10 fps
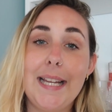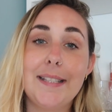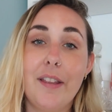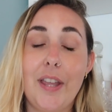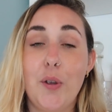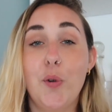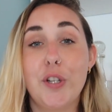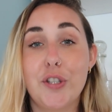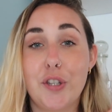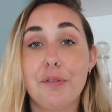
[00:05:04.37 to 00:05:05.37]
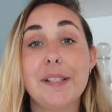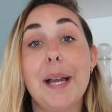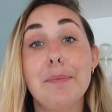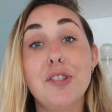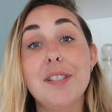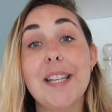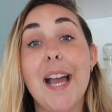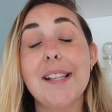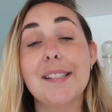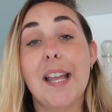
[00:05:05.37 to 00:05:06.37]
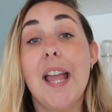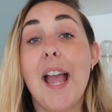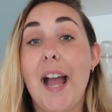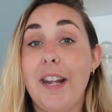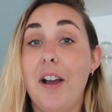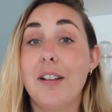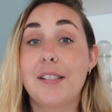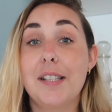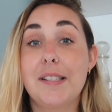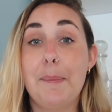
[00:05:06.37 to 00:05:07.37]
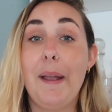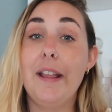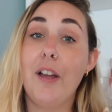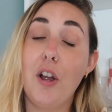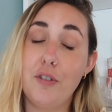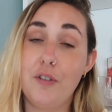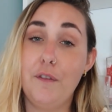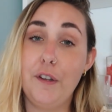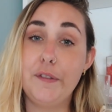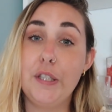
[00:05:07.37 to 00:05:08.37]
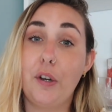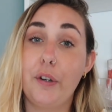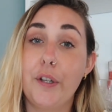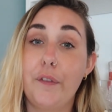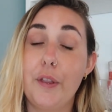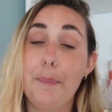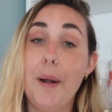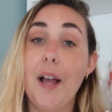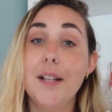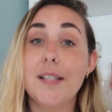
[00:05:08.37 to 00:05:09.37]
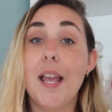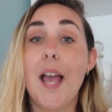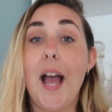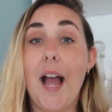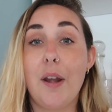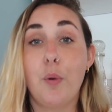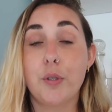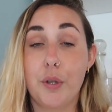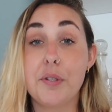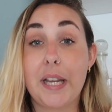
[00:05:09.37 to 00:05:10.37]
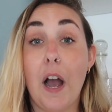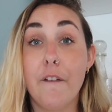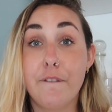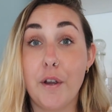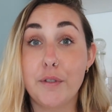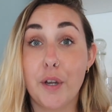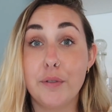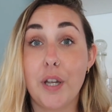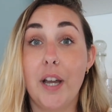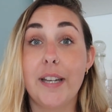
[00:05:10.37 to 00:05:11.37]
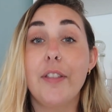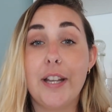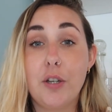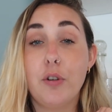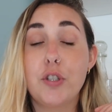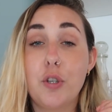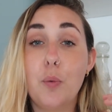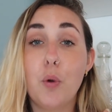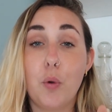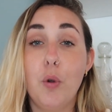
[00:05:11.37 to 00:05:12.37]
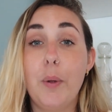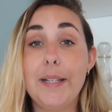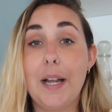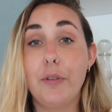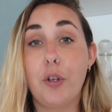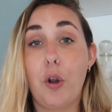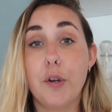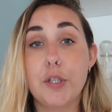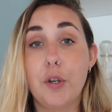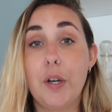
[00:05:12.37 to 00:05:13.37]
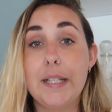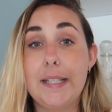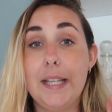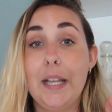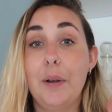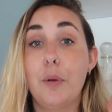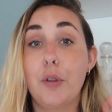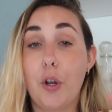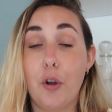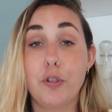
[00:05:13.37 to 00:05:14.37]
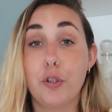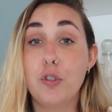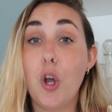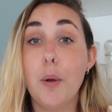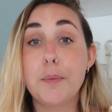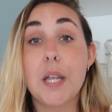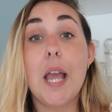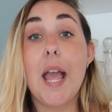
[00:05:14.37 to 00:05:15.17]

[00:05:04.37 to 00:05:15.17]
later, they called us to the reception desk and asked us to pay the $150 for the blood and also to get our photo done. They told us to walk all the way down the corridor until the corridor stopped